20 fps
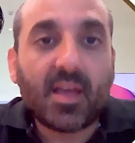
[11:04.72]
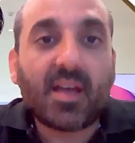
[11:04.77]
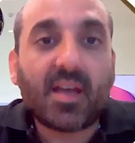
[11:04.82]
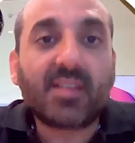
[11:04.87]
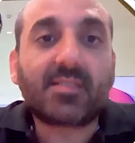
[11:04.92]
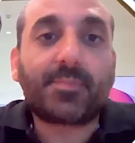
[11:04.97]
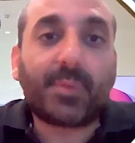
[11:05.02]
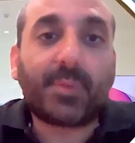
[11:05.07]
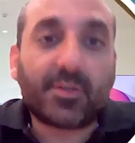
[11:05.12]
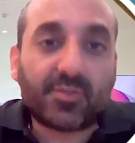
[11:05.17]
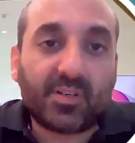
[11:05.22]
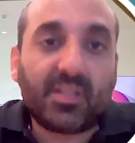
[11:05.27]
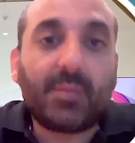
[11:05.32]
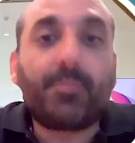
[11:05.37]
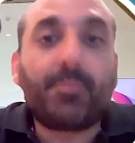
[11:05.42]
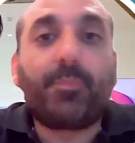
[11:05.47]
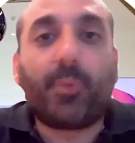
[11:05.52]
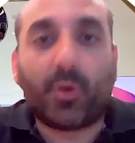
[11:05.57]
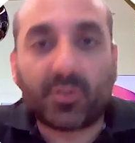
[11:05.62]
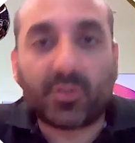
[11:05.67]
And
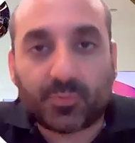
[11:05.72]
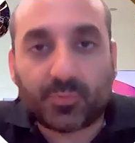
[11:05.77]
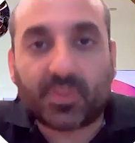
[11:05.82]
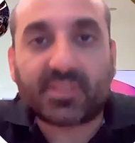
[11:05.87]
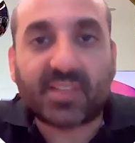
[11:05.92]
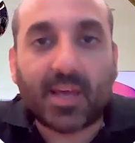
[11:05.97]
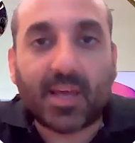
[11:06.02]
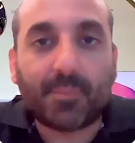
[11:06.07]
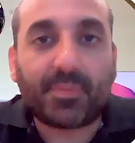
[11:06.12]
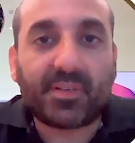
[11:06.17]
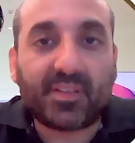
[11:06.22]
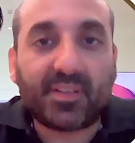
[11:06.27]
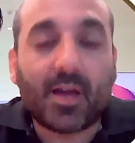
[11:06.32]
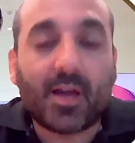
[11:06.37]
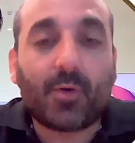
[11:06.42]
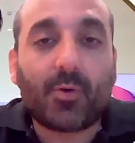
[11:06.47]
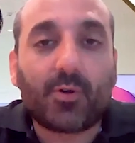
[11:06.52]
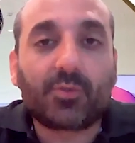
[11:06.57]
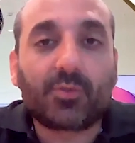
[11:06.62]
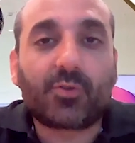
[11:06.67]
especially post what's happened now
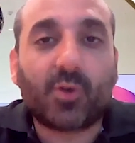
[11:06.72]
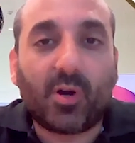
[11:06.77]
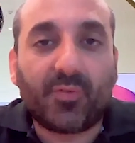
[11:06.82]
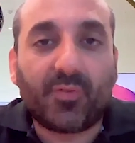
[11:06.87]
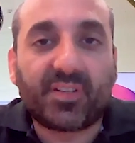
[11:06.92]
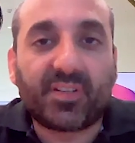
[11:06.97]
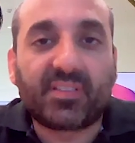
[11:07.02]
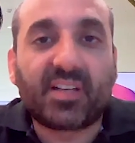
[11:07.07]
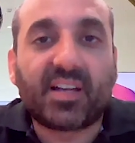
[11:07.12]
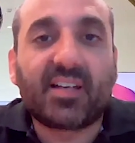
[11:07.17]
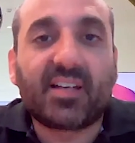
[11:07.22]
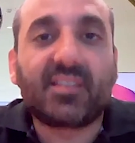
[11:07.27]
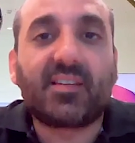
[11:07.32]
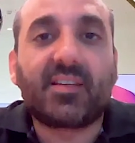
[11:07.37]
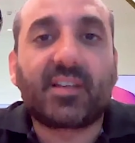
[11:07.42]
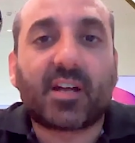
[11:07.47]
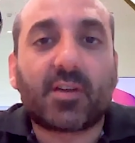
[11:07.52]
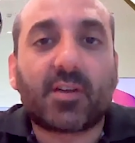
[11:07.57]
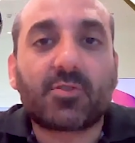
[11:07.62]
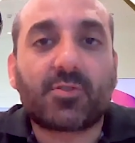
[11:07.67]
on COVID and
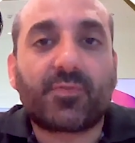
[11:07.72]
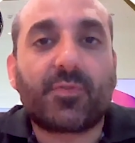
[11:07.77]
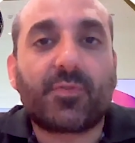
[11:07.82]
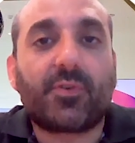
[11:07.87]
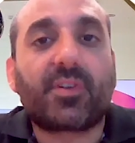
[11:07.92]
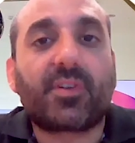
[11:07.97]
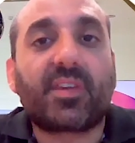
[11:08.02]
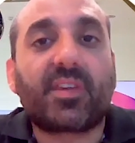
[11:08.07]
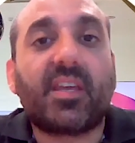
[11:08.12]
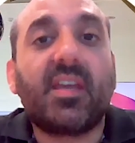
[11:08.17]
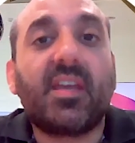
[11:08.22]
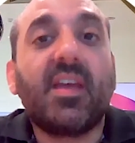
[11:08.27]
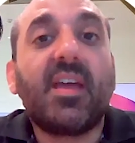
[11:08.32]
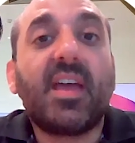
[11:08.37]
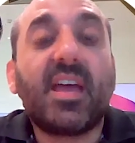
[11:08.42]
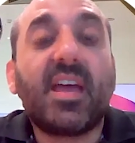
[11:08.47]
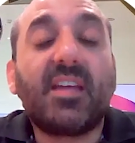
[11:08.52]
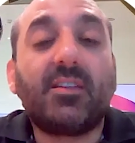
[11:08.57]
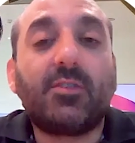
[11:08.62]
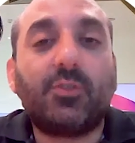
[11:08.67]
the rush for the
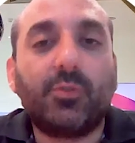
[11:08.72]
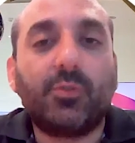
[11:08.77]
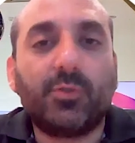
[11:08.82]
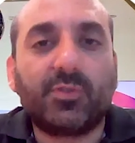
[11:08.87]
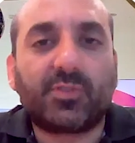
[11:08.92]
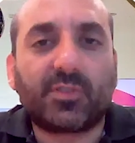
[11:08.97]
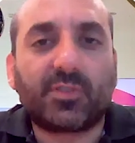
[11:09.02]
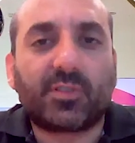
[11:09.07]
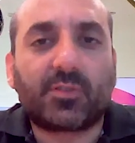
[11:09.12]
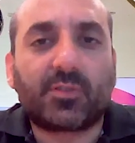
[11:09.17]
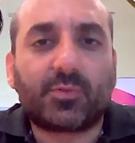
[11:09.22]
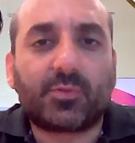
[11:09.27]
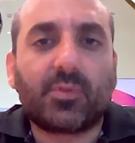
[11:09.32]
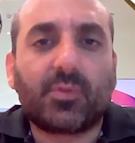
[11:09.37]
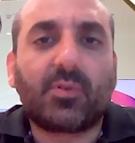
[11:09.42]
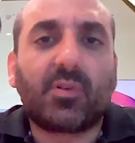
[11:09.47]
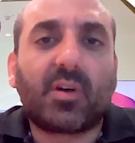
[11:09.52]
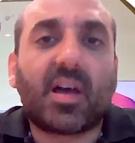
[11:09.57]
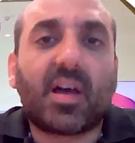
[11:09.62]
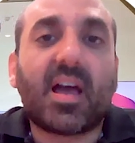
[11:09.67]
end user
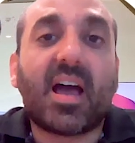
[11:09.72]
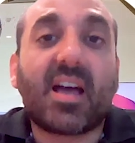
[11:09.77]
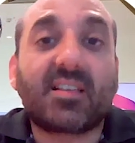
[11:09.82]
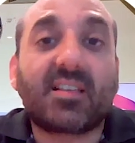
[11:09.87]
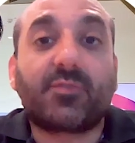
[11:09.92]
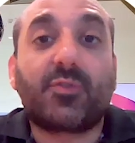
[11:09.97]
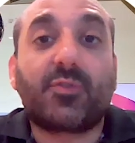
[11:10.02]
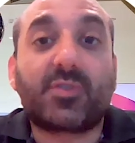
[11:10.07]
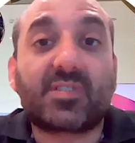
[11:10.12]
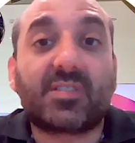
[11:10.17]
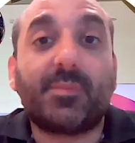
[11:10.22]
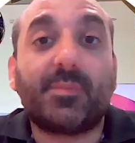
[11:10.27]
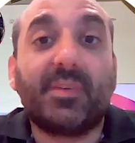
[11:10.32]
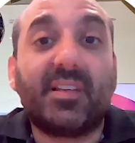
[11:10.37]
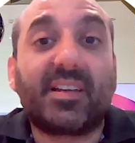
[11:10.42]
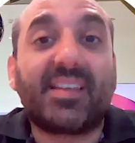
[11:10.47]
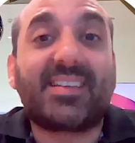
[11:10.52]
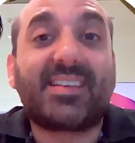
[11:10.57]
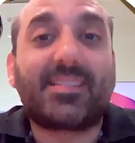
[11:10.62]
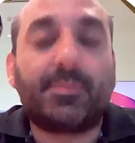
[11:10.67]
to ask for similar
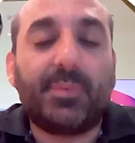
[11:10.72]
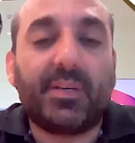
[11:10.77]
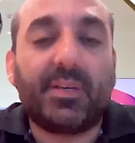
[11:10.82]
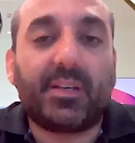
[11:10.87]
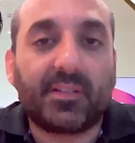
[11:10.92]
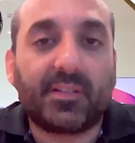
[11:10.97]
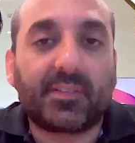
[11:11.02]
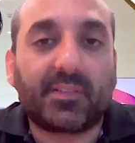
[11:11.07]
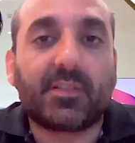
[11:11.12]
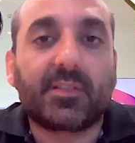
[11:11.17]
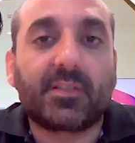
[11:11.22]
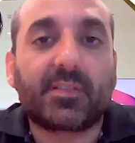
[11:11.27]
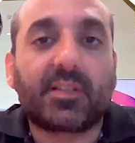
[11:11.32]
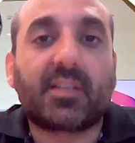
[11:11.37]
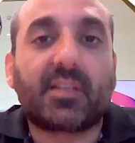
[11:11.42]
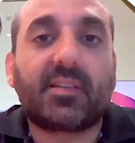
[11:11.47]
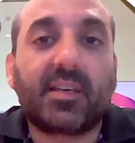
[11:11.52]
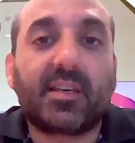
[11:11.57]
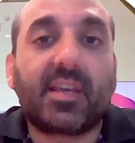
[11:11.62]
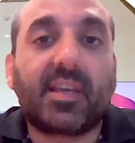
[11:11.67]
experiences
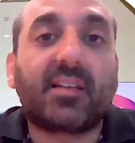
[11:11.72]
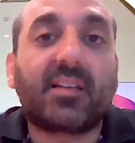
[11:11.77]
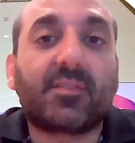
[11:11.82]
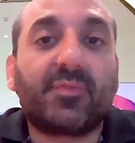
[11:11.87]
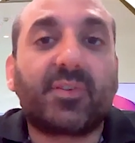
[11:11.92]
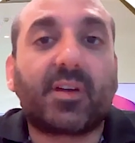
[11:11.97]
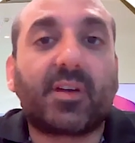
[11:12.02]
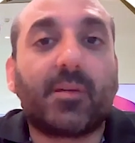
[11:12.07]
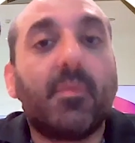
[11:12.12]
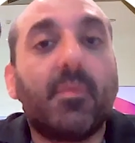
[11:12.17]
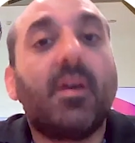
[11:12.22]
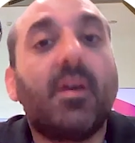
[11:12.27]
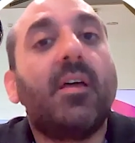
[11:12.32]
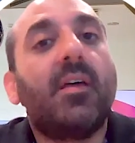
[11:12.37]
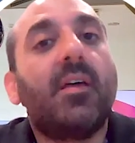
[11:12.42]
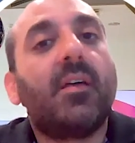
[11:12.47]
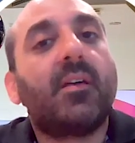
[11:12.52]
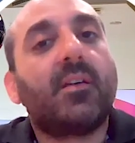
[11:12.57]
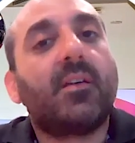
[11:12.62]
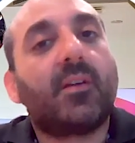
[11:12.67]
that they get from
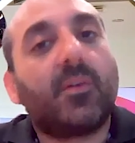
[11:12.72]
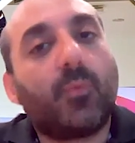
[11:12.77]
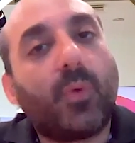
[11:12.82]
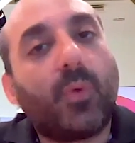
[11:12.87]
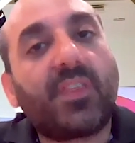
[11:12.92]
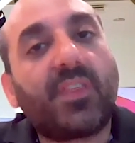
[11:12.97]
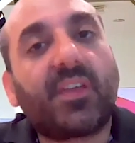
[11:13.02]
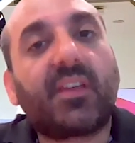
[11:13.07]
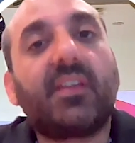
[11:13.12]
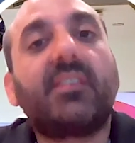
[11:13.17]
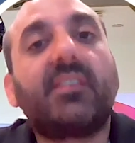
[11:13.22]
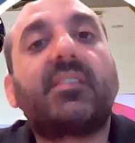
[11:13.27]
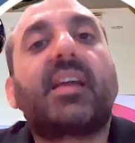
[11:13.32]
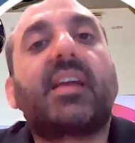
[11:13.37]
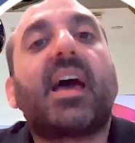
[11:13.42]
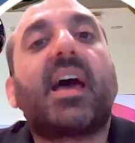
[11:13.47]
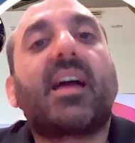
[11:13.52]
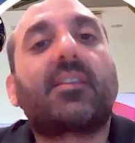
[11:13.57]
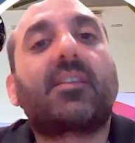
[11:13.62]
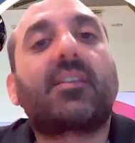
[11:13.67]
where they
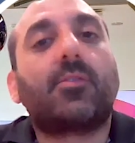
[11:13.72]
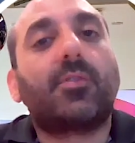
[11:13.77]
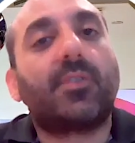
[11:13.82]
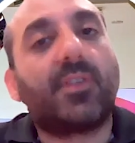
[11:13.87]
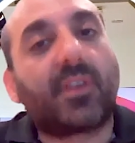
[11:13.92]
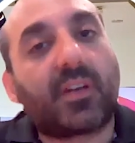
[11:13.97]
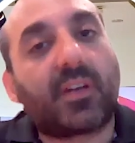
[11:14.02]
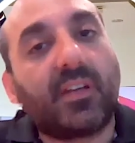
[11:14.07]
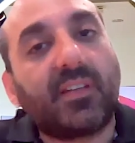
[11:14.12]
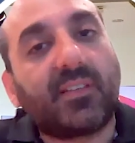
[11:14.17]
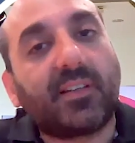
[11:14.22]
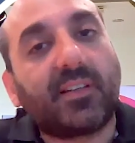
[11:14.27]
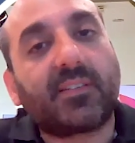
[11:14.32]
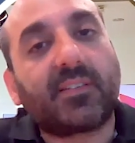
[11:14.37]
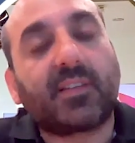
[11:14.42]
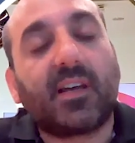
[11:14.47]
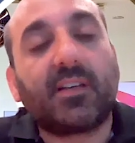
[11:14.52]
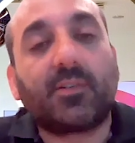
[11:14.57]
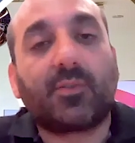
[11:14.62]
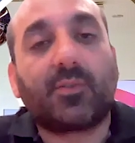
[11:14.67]
interact on the retail
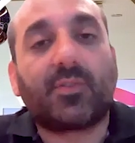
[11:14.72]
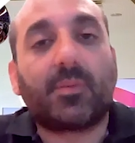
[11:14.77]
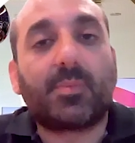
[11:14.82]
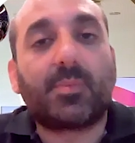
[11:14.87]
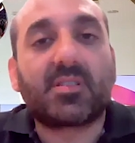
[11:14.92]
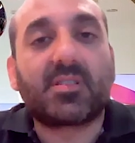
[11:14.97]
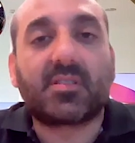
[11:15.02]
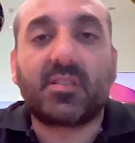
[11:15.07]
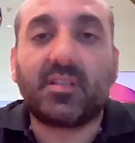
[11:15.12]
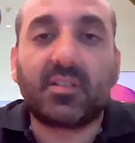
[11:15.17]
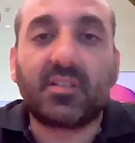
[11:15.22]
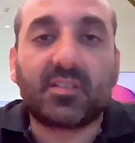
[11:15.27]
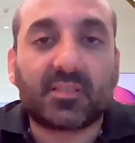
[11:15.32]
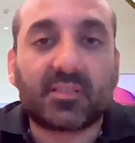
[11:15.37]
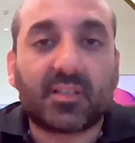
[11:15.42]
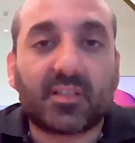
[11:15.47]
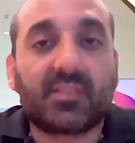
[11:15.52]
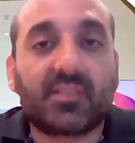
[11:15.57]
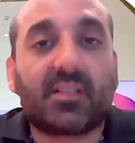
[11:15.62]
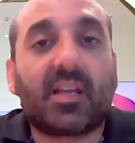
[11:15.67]
side of the
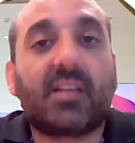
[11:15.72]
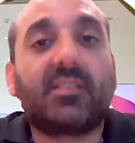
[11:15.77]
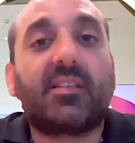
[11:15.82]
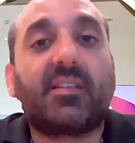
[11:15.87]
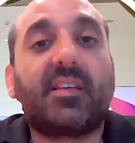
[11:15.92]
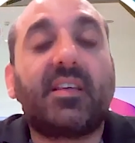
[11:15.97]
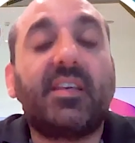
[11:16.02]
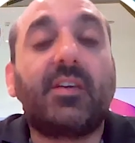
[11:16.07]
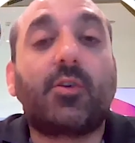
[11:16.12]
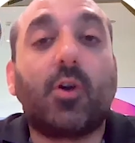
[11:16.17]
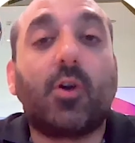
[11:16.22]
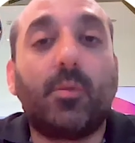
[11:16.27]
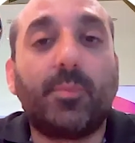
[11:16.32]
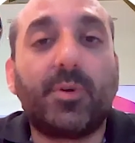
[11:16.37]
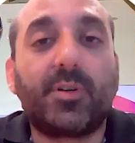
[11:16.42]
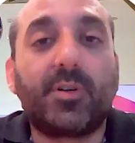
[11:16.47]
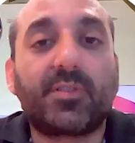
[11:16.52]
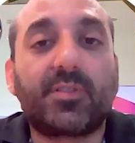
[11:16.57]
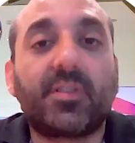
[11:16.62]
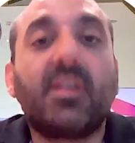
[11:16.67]
business and
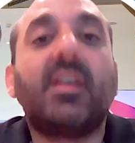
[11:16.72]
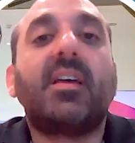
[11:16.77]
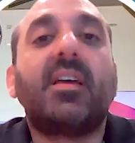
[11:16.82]
e-commerce.